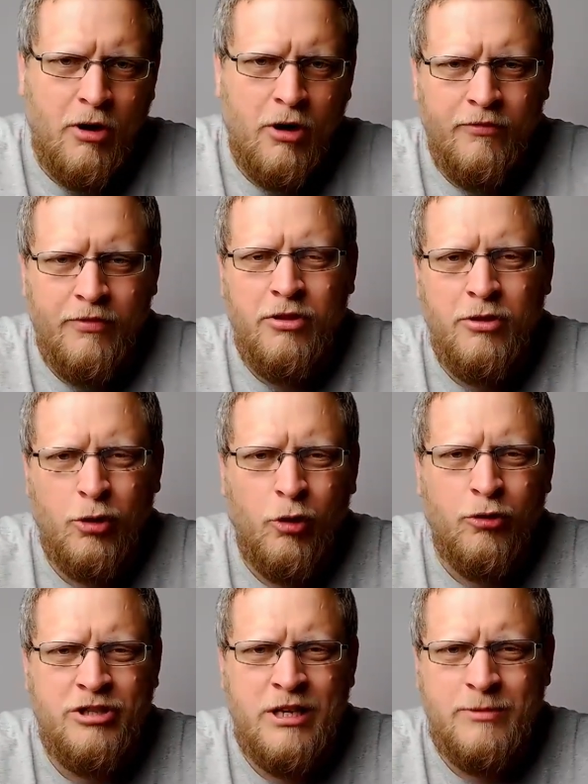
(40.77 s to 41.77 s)
kind of the
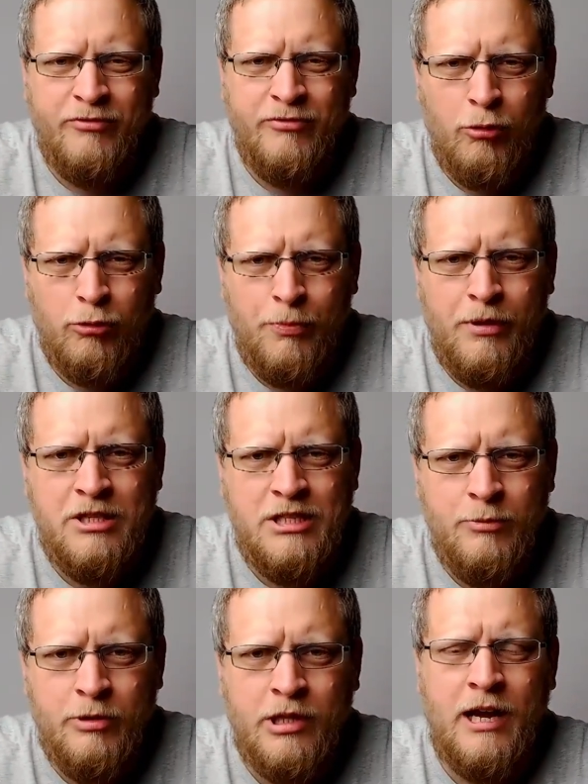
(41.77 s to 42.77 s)
concept of
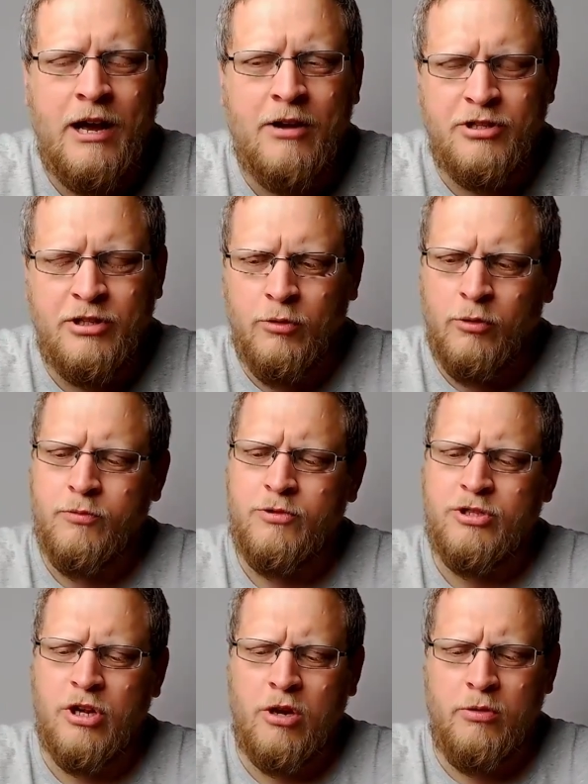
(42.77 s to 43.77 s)
vulnerability within housing law.
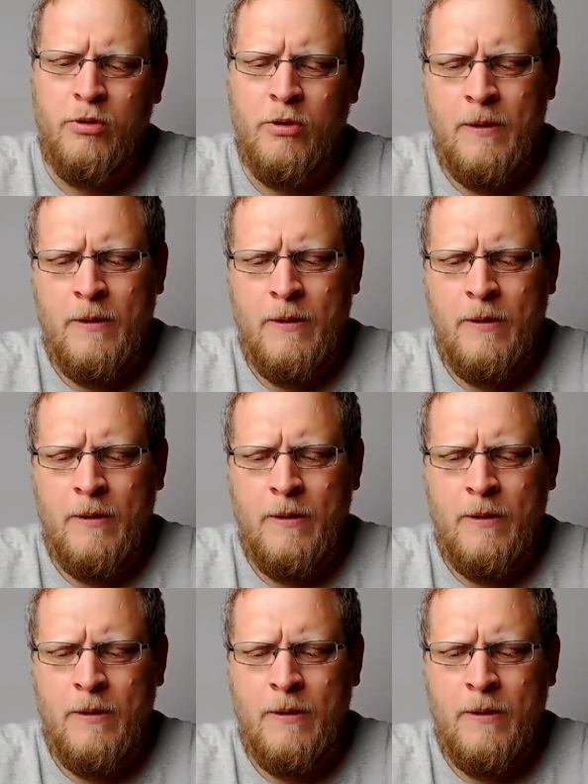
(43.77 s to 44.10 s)
So